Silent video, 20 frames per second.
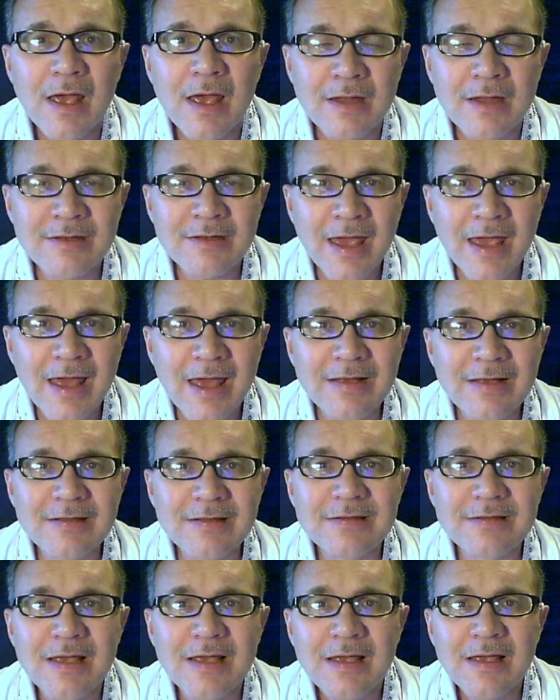
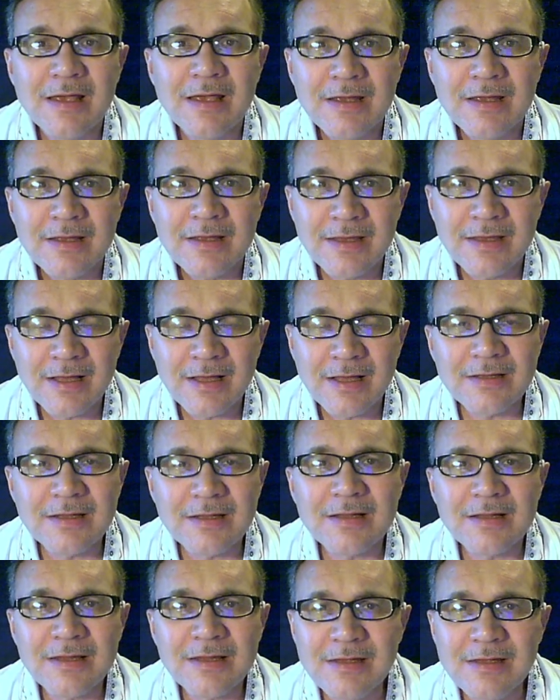attacks killed
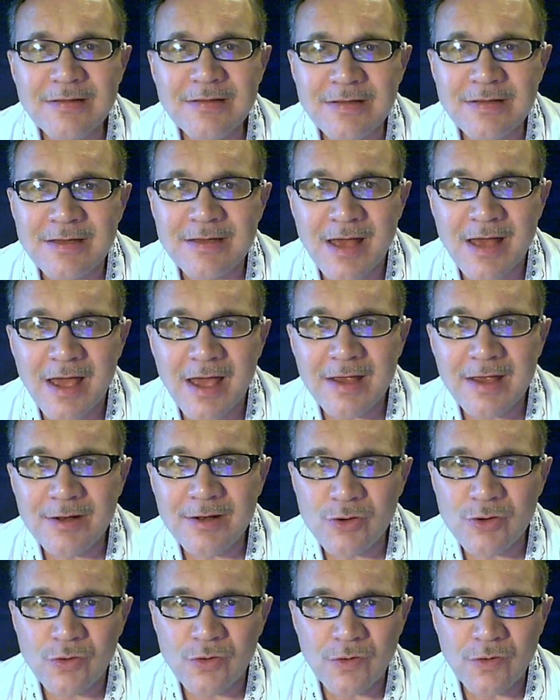at least
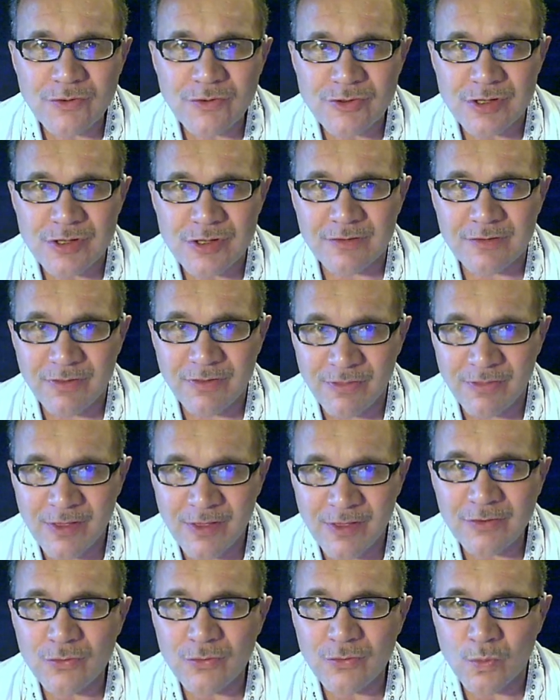nine Christians
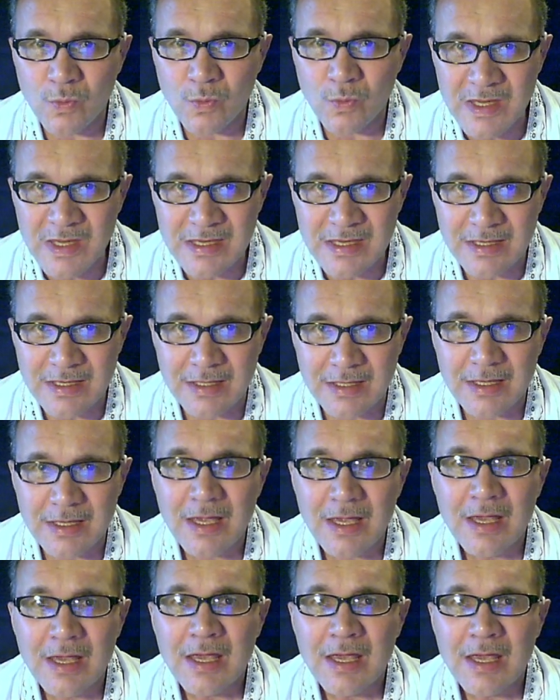this week
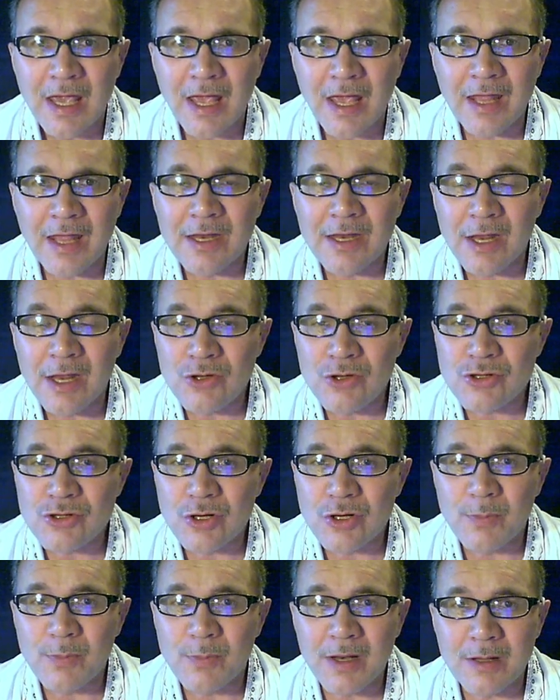and
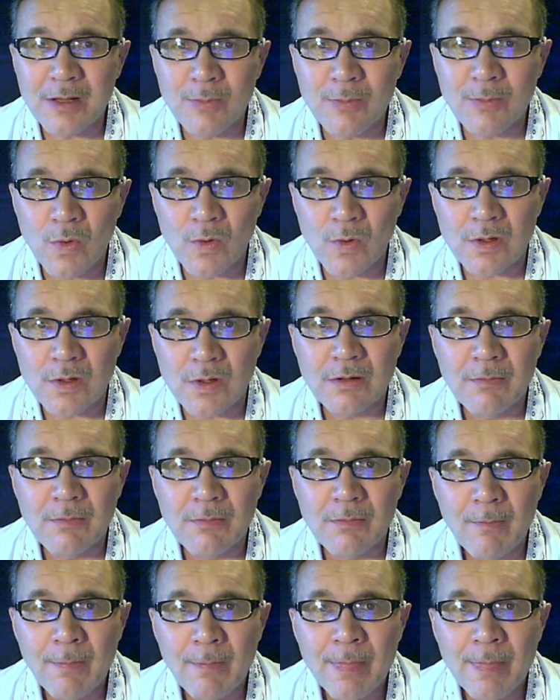injured many more
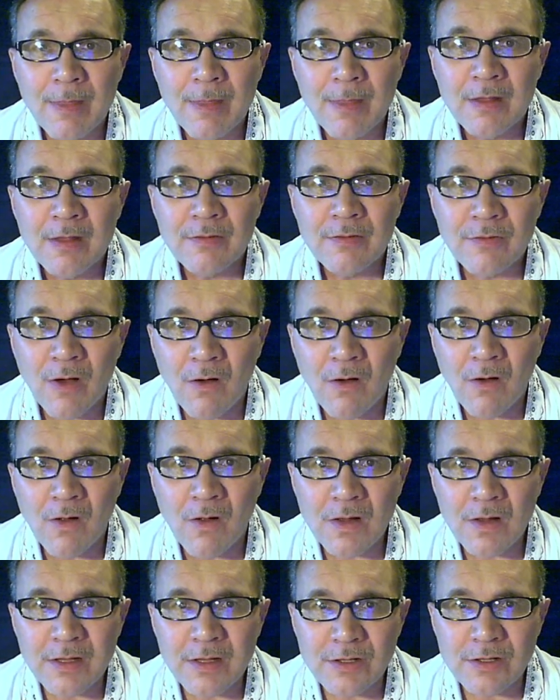the
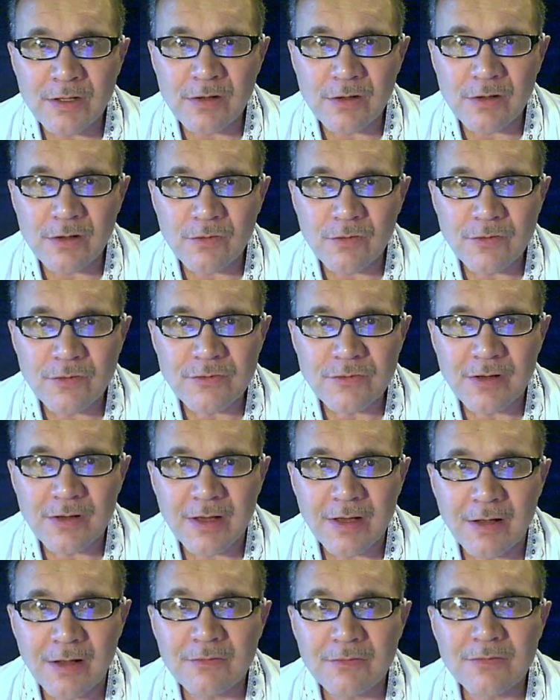All India Christian
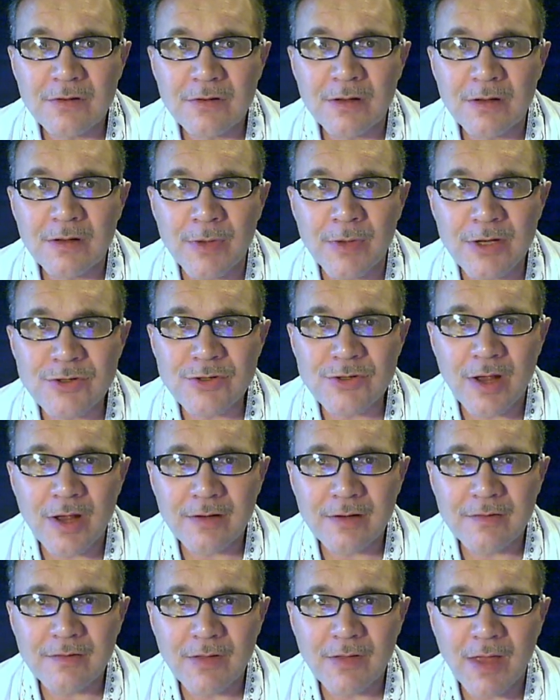Council, a major
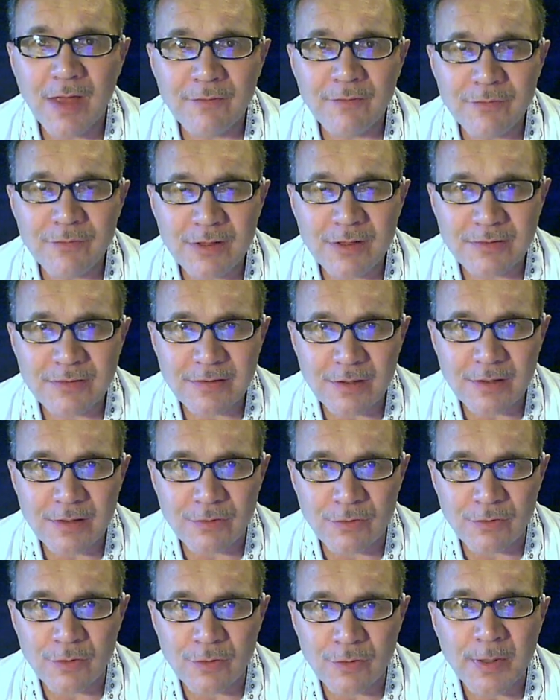advocacy
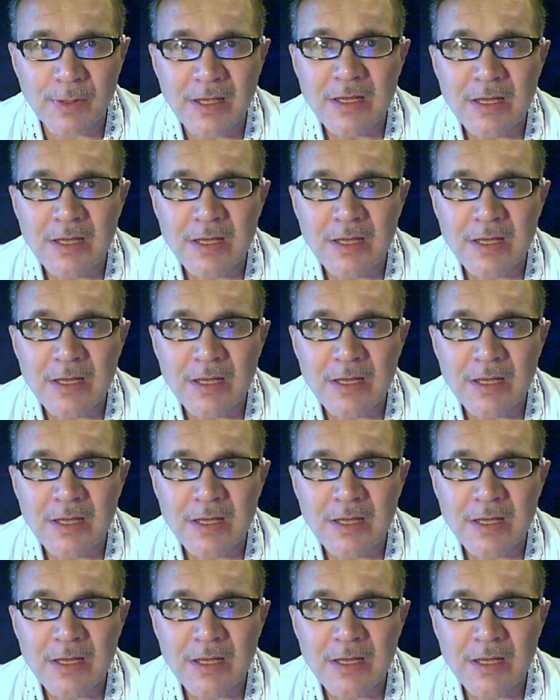group,